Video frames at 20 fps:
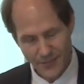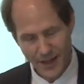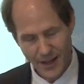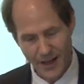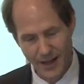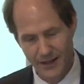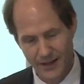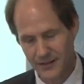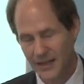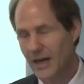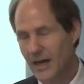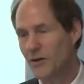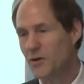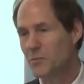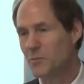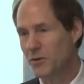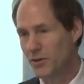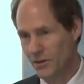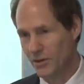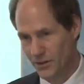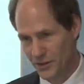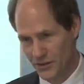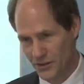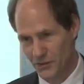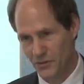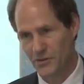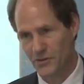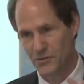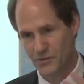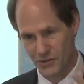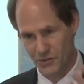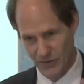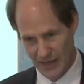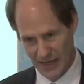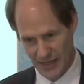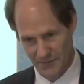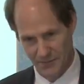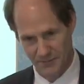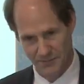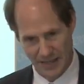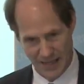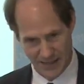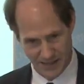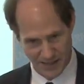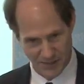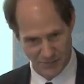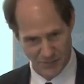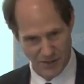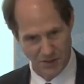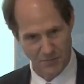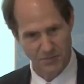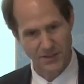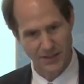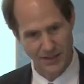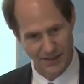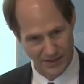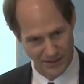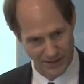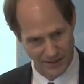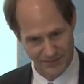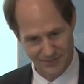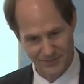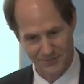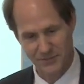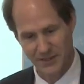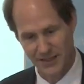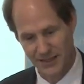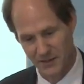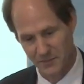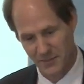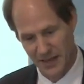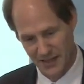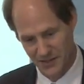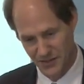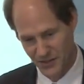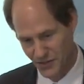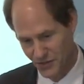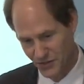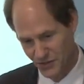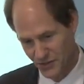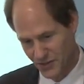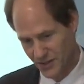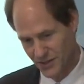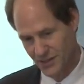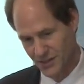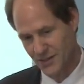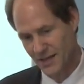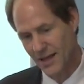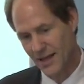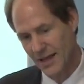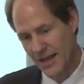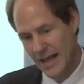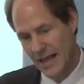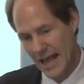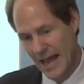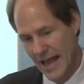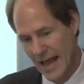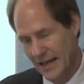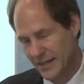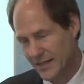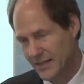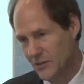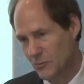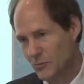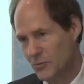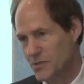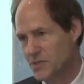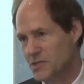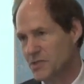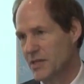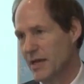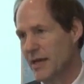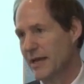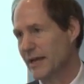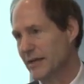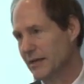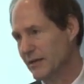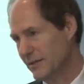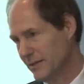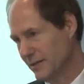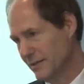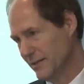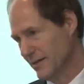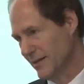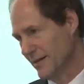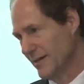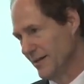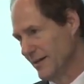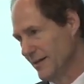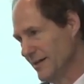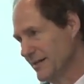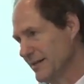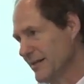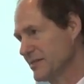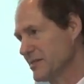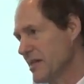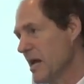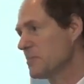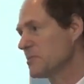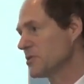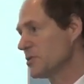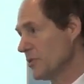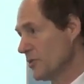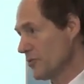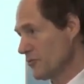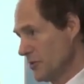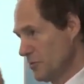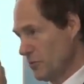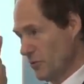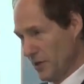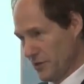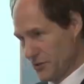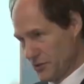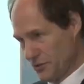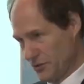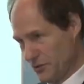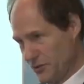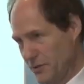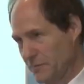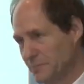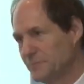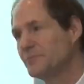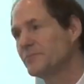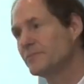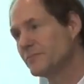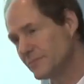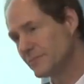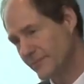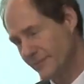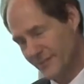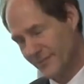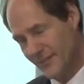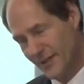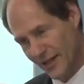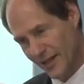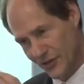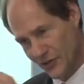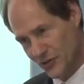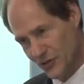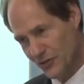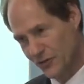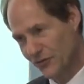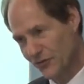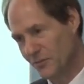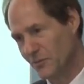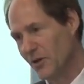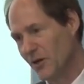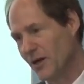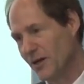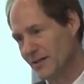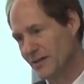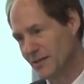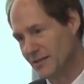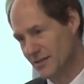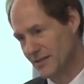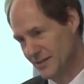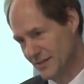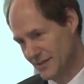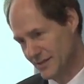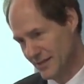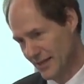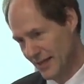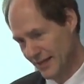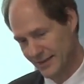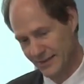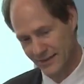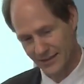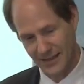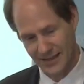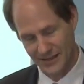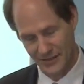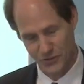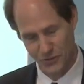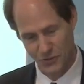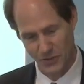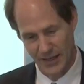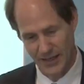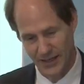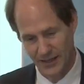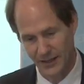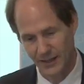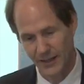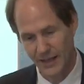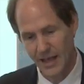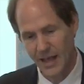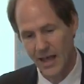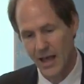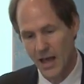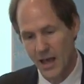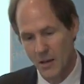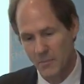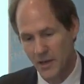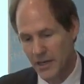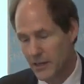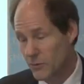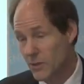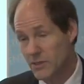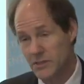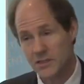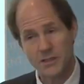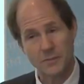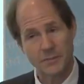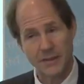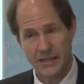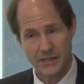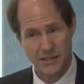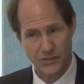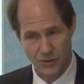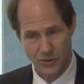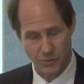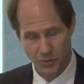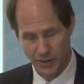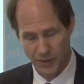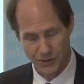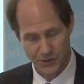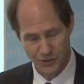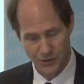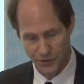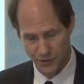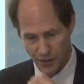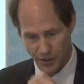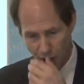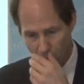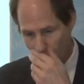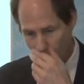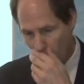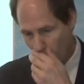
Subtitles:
Larry Bird is a great basketball player, played in Massachusetts, and he was an exceptional 3-point shooter. could shoot from long distance and do well. But he wasn't the best three-point shooter,